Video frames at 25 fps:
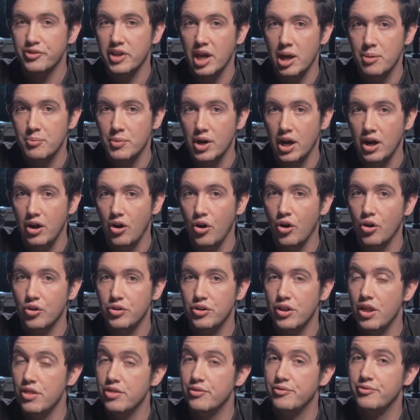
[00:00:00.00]
camera
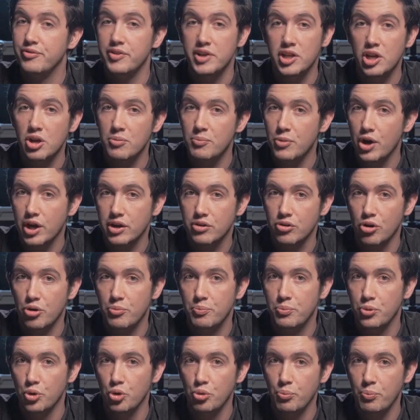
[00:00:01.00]
on the
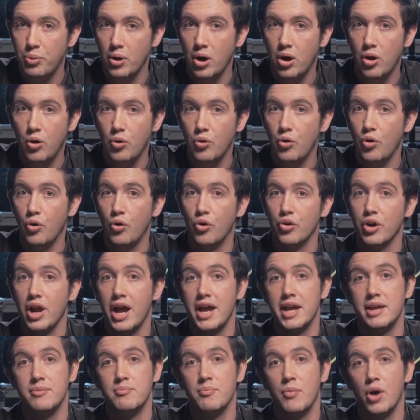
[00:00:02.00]
VideoMicro boom pole or
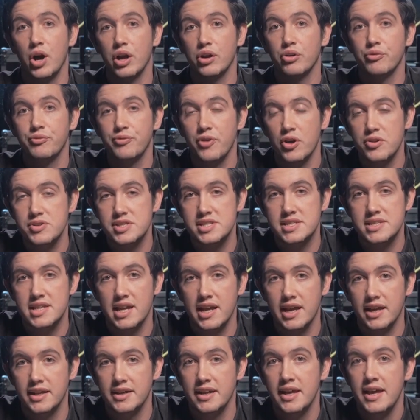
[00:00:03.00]
a microphone
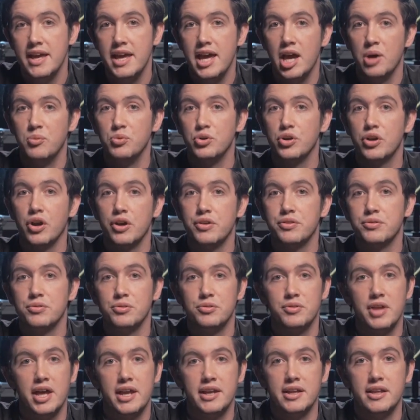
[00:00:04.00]
stand, and we'll go
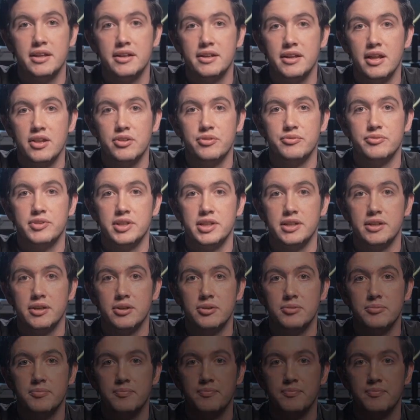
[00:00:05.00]
through that in another video.